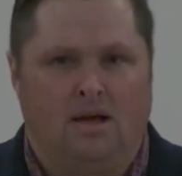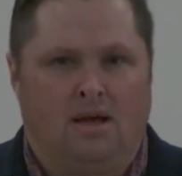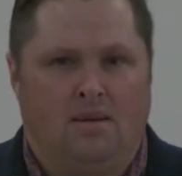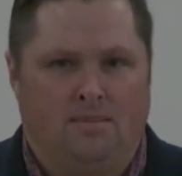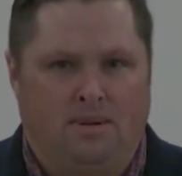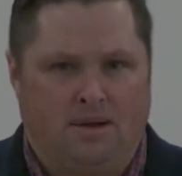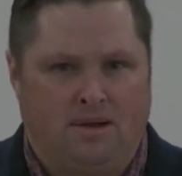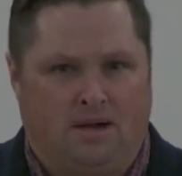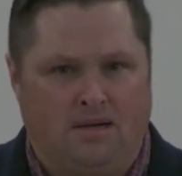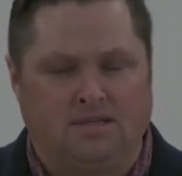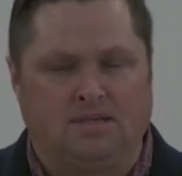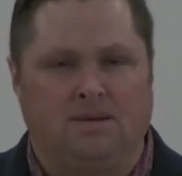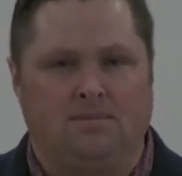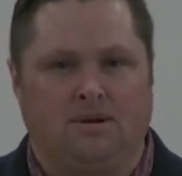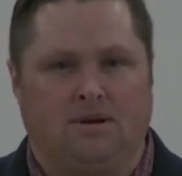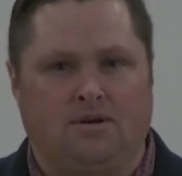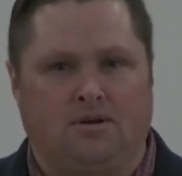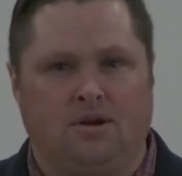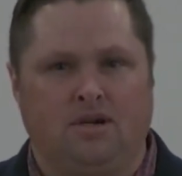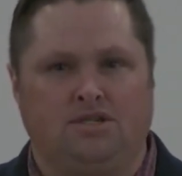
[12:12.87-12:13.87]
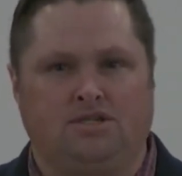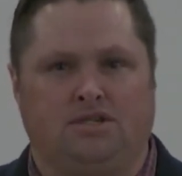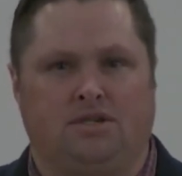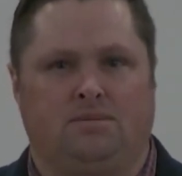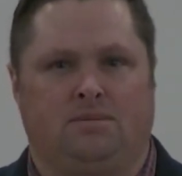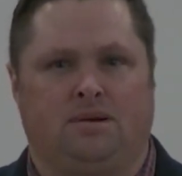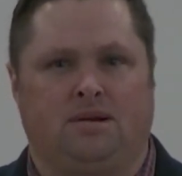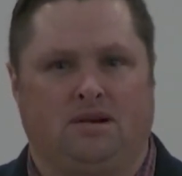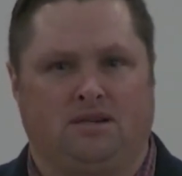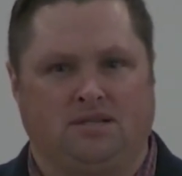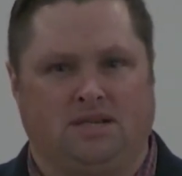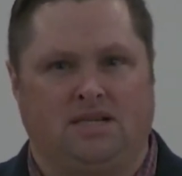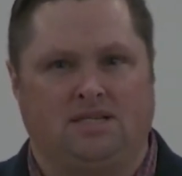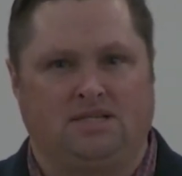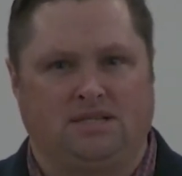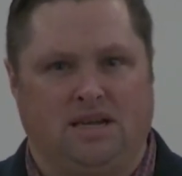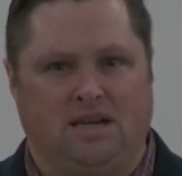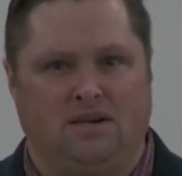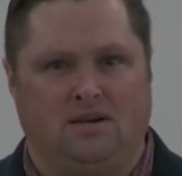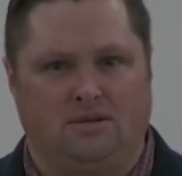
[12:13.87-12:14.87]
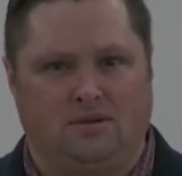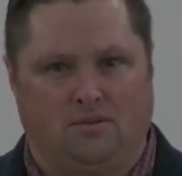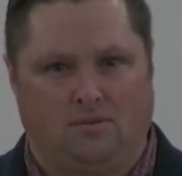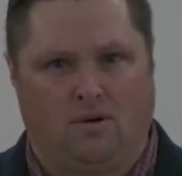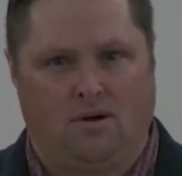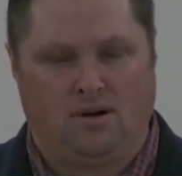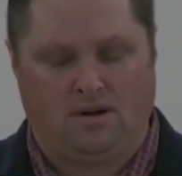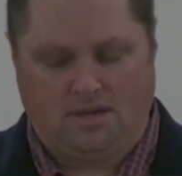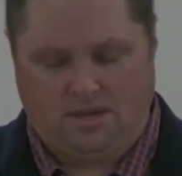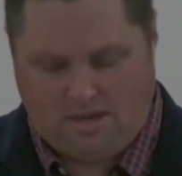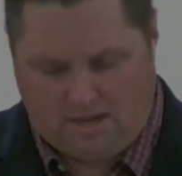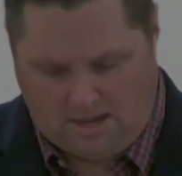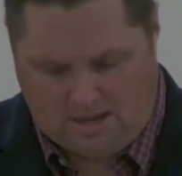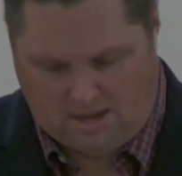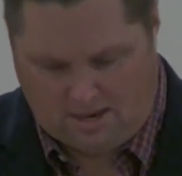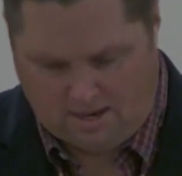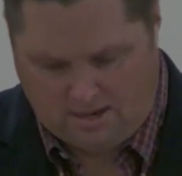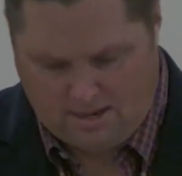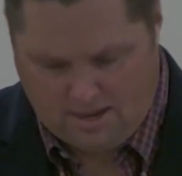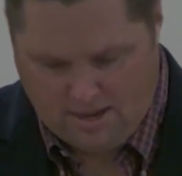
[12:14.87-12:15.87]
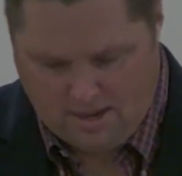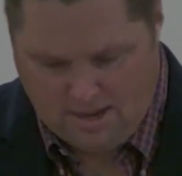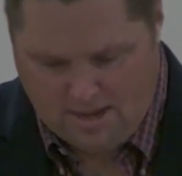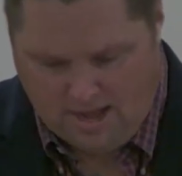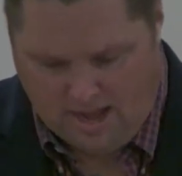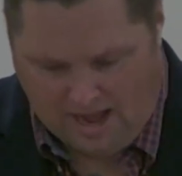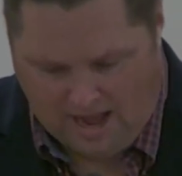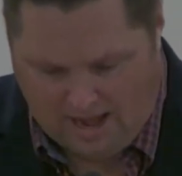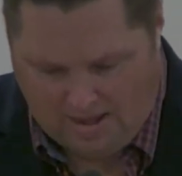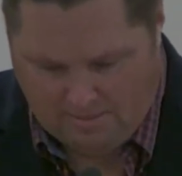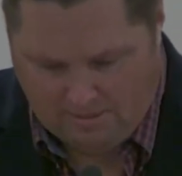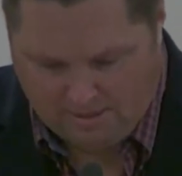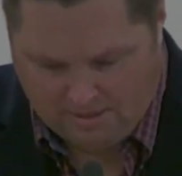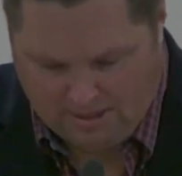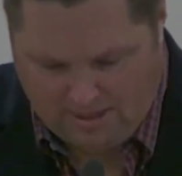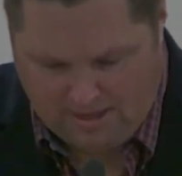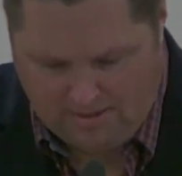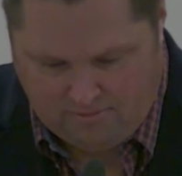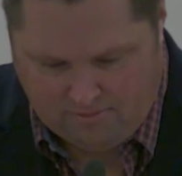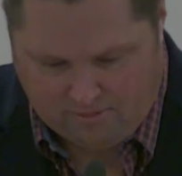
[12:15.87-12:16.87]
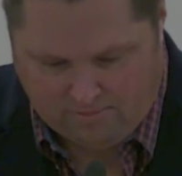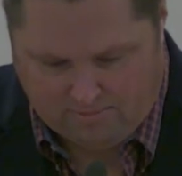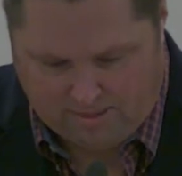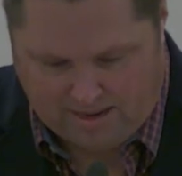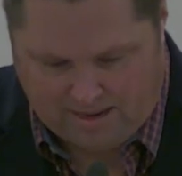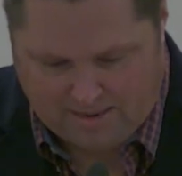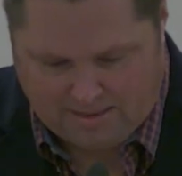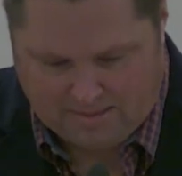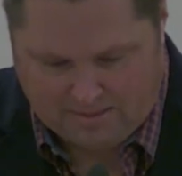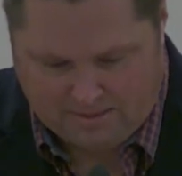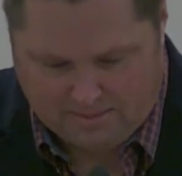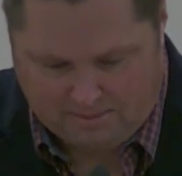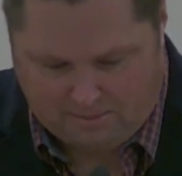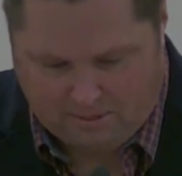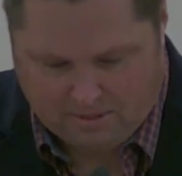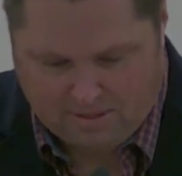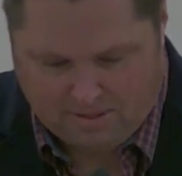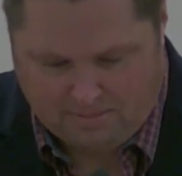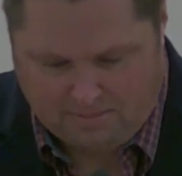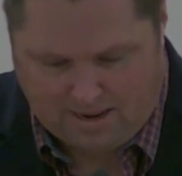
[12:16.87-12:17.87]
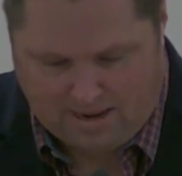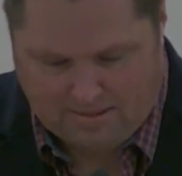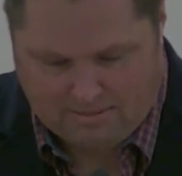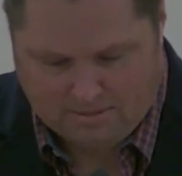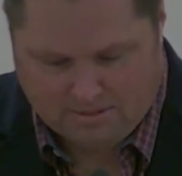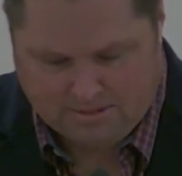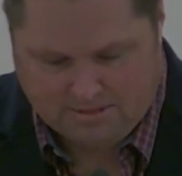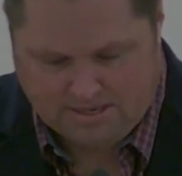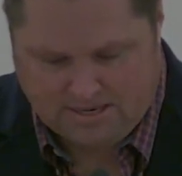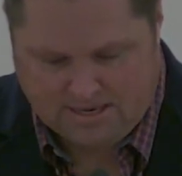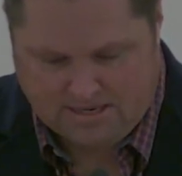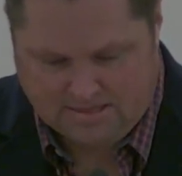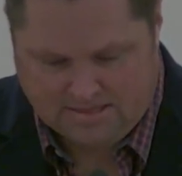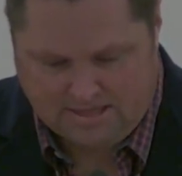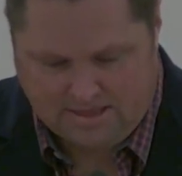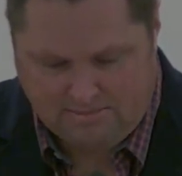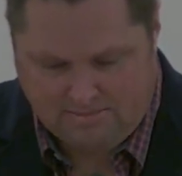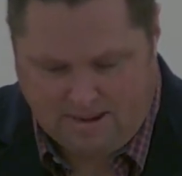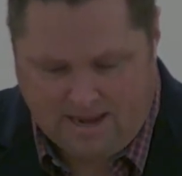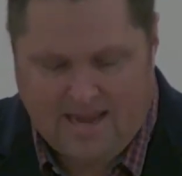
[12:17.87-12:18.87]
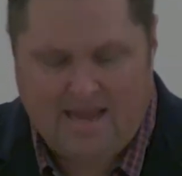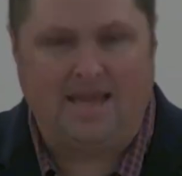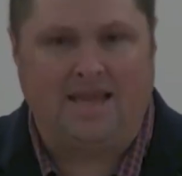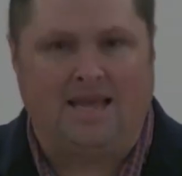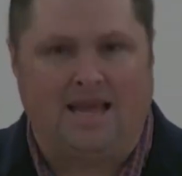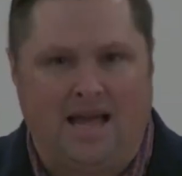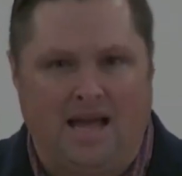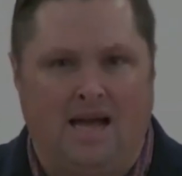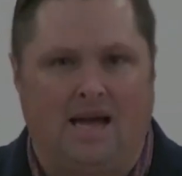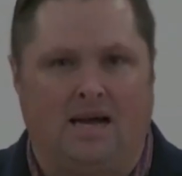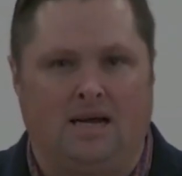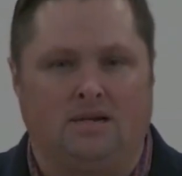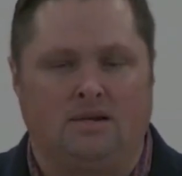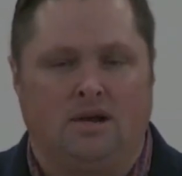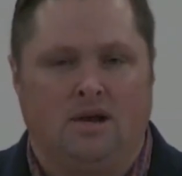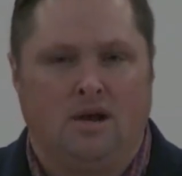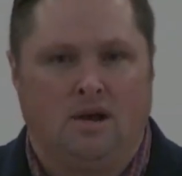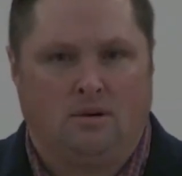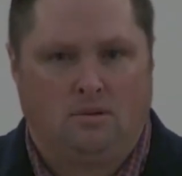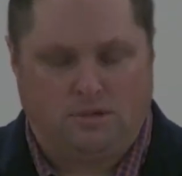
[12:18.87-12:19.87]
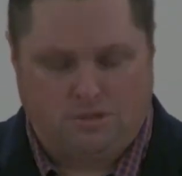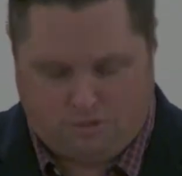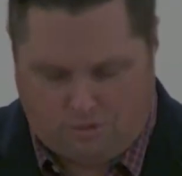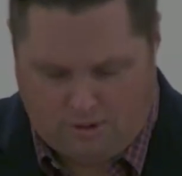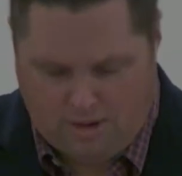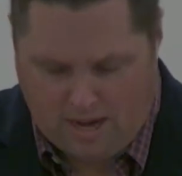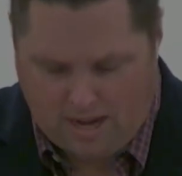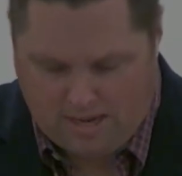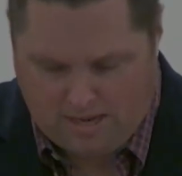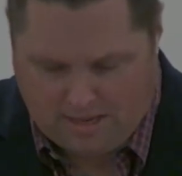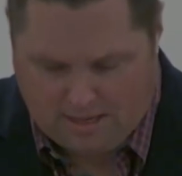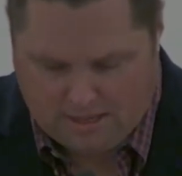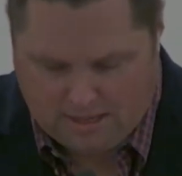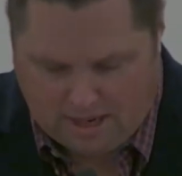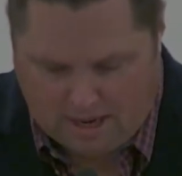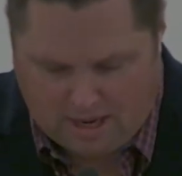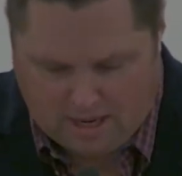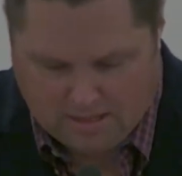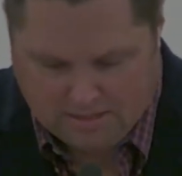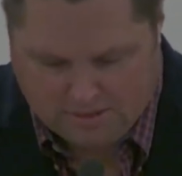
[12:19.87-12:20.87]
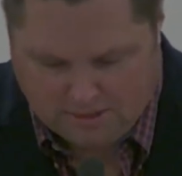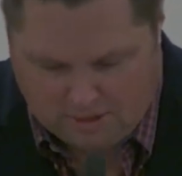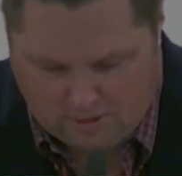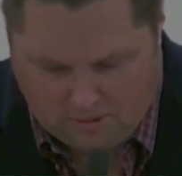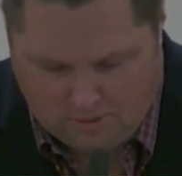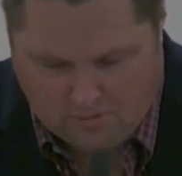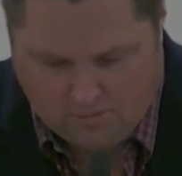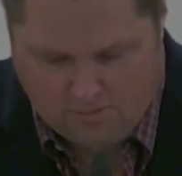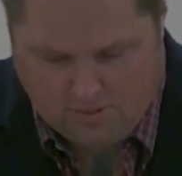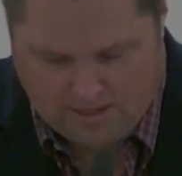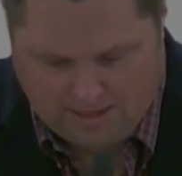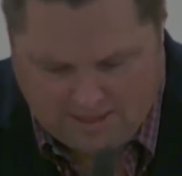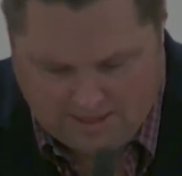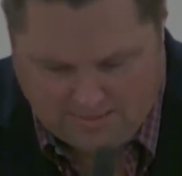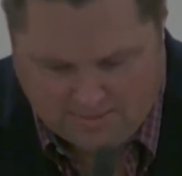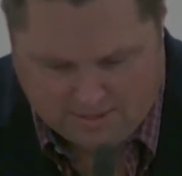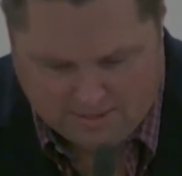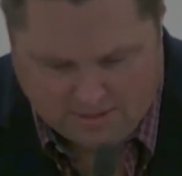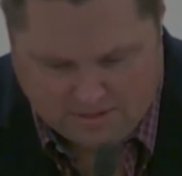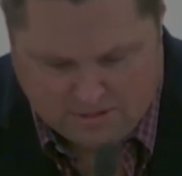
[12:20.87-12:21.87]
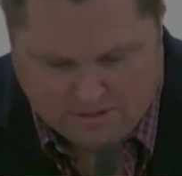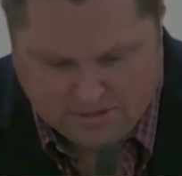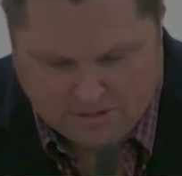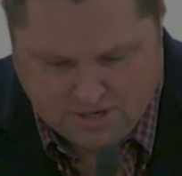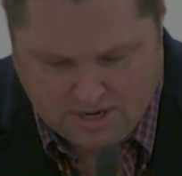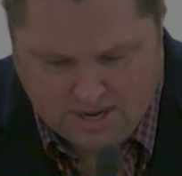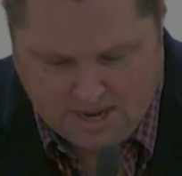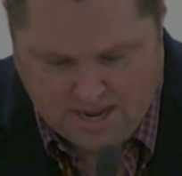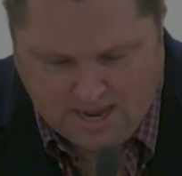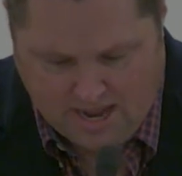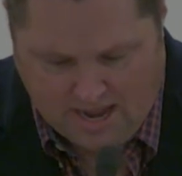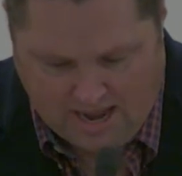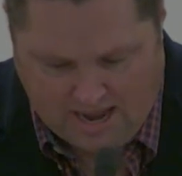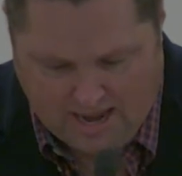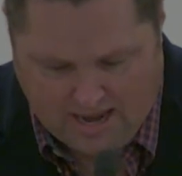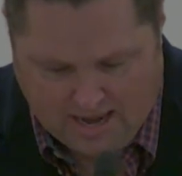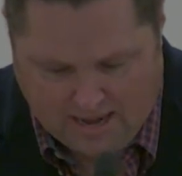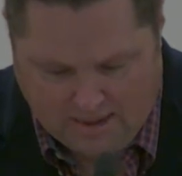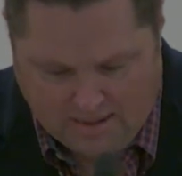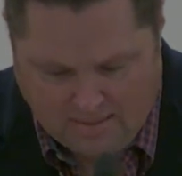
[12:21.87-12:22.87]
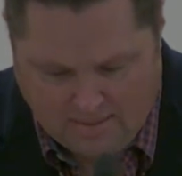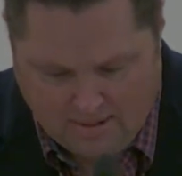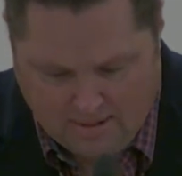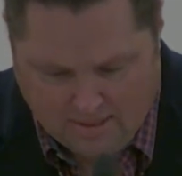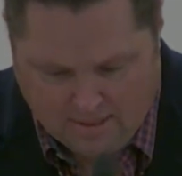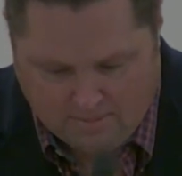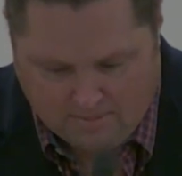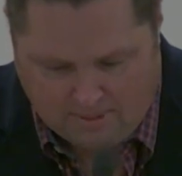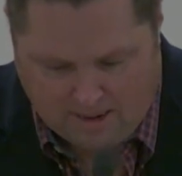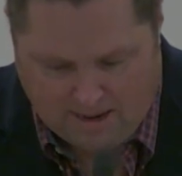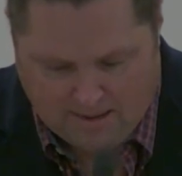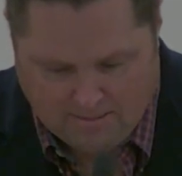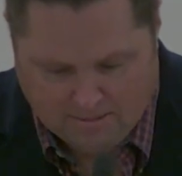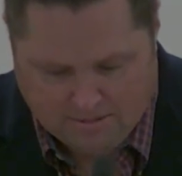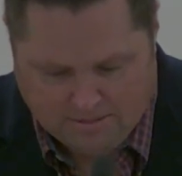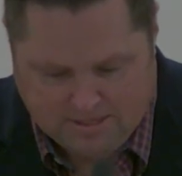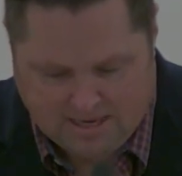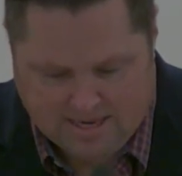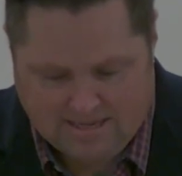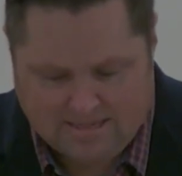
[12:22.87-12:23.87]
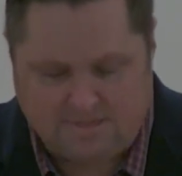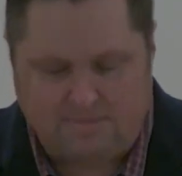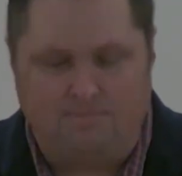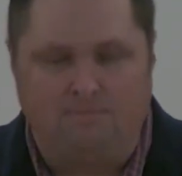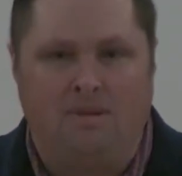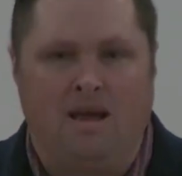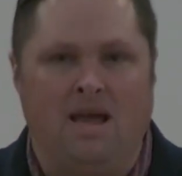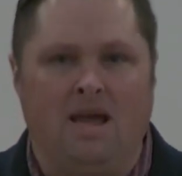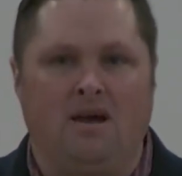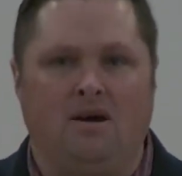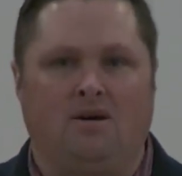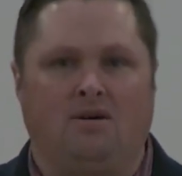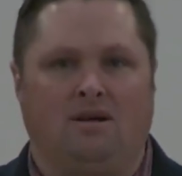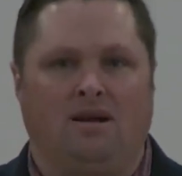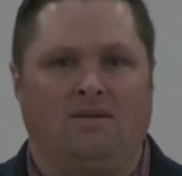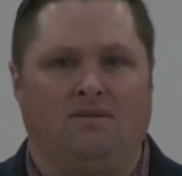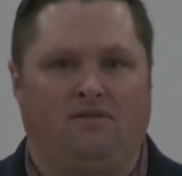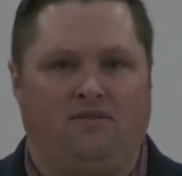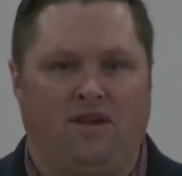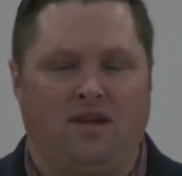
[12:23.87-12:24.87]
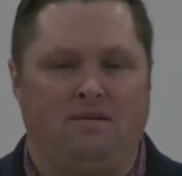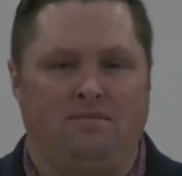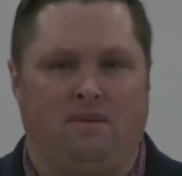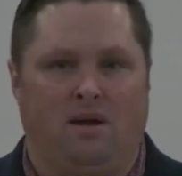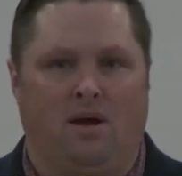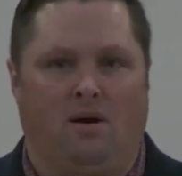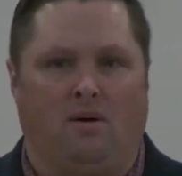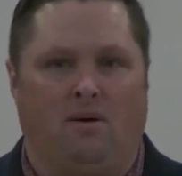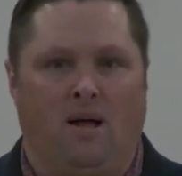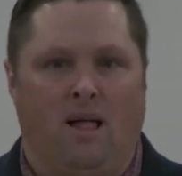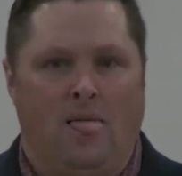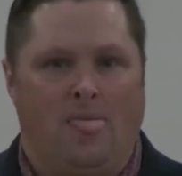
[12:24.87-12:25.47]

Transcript: Because I'm a Christian, because I stand on the Word of God, I believe what, Bi the, what the Bible says that mankind was created in God's own image, and the Bible says male and female.